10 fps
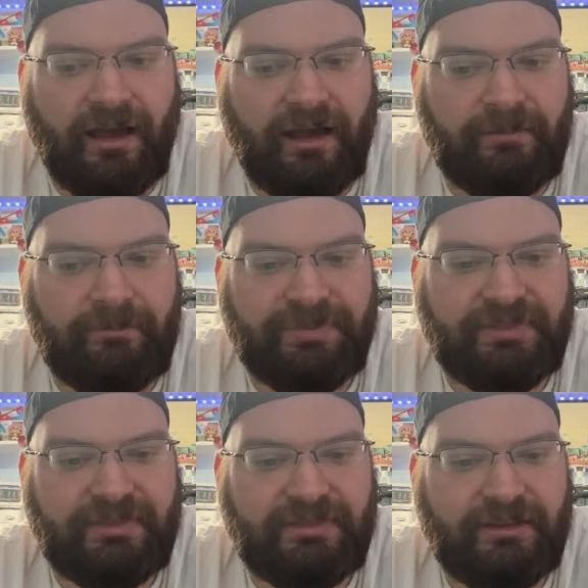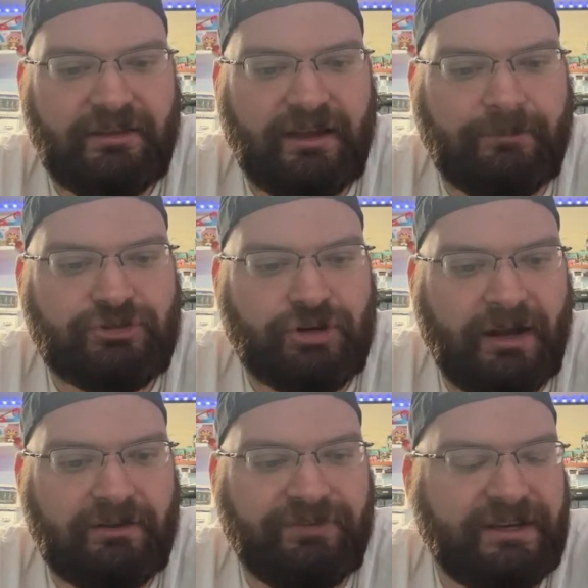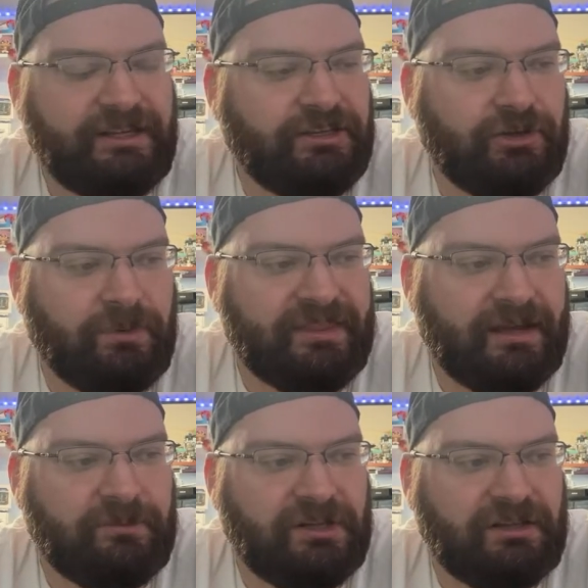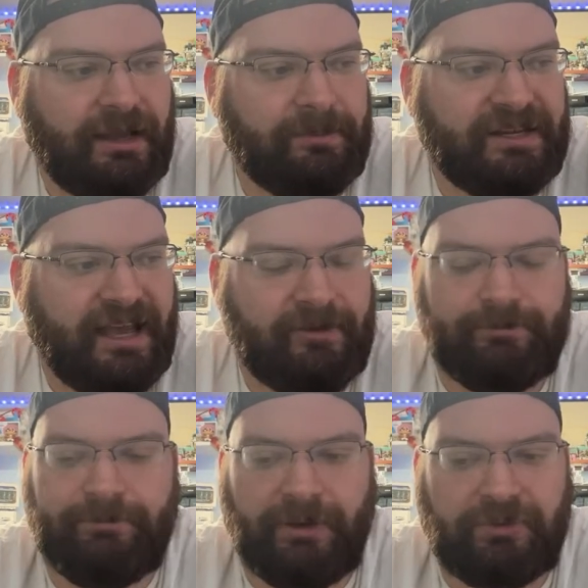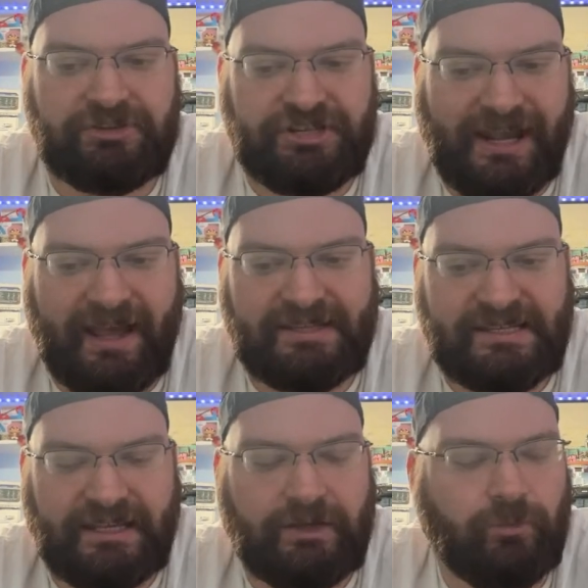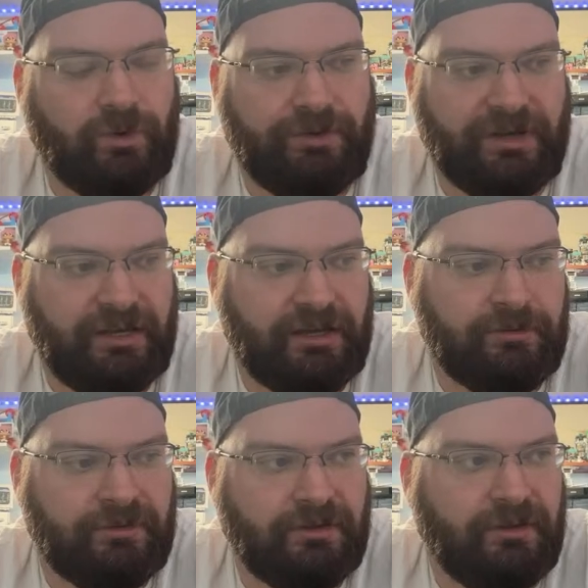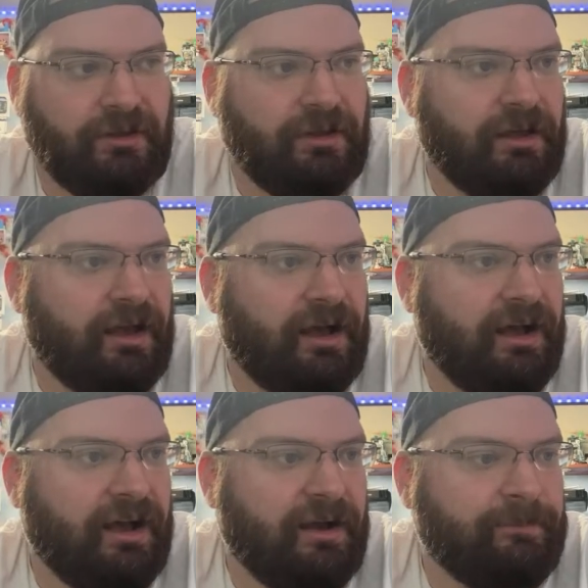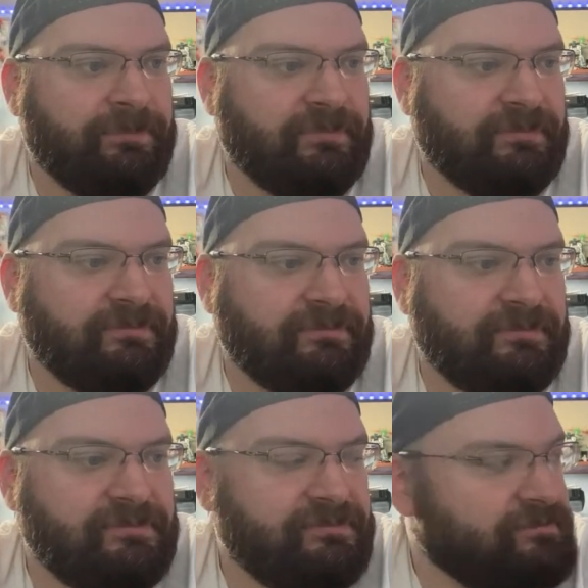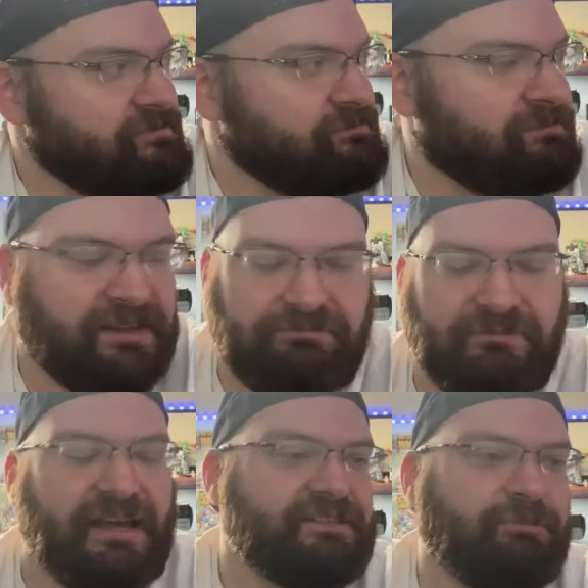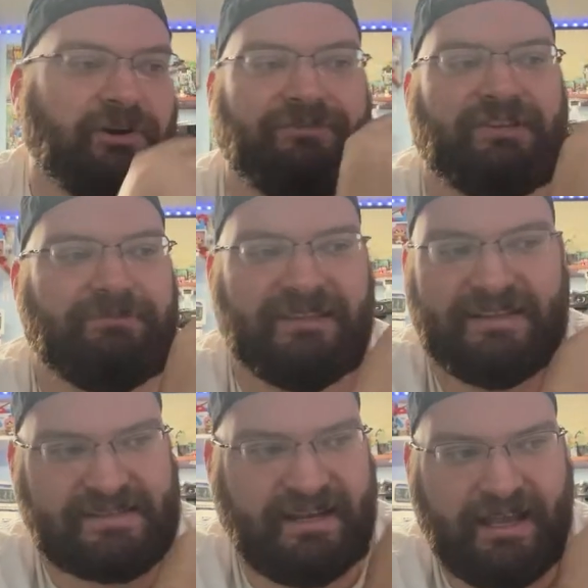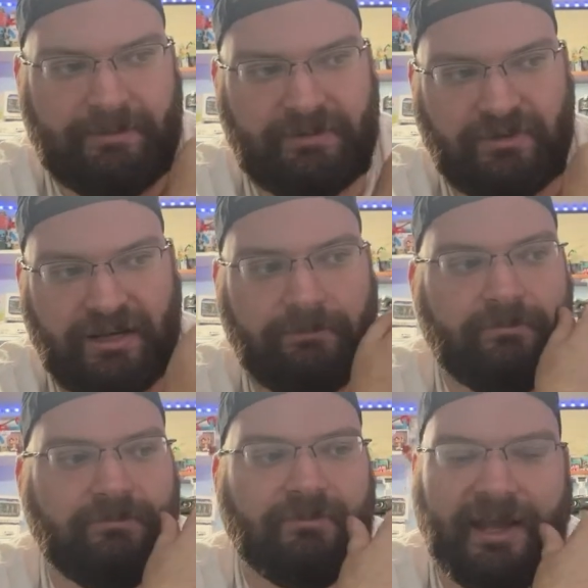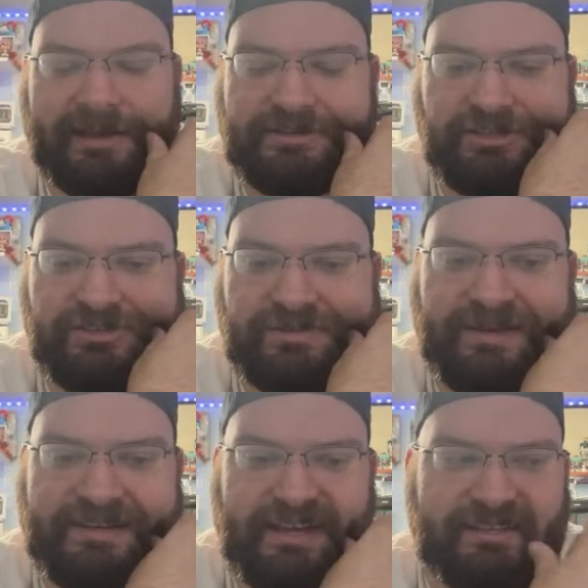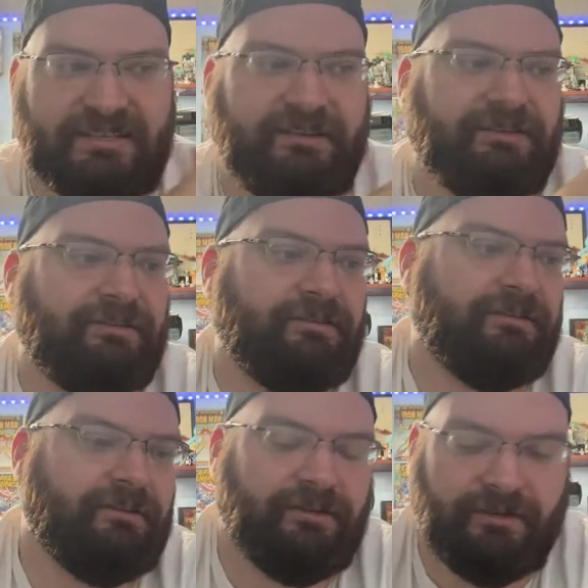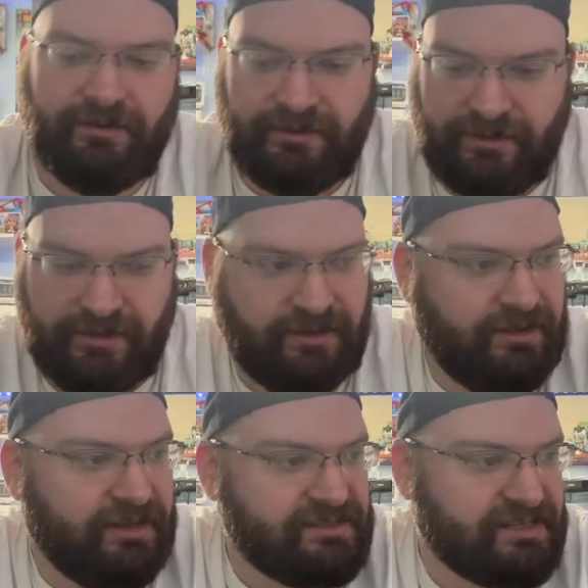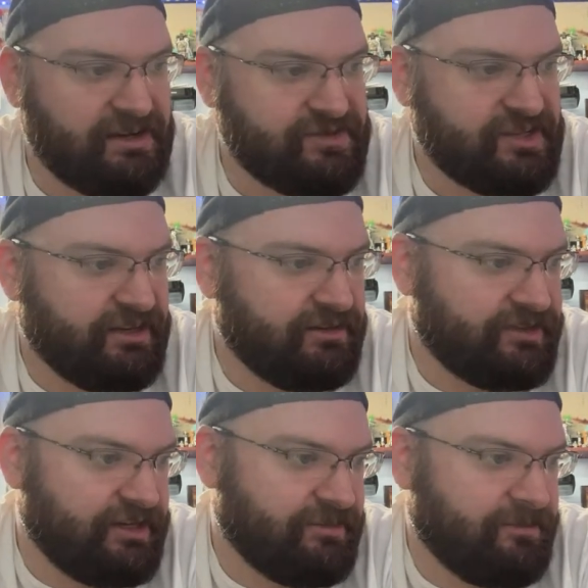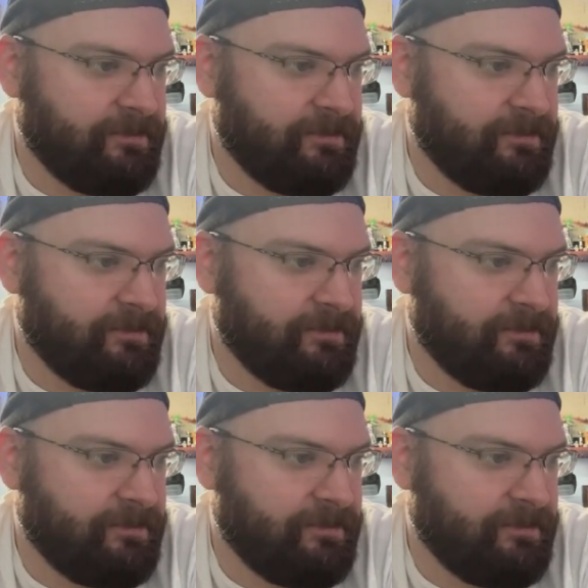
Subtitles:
I'm trying to find a good one that will allow me to have both chats in one window. But that's more of something that's going to happen when I'm actually using my desk instead of sitting over here.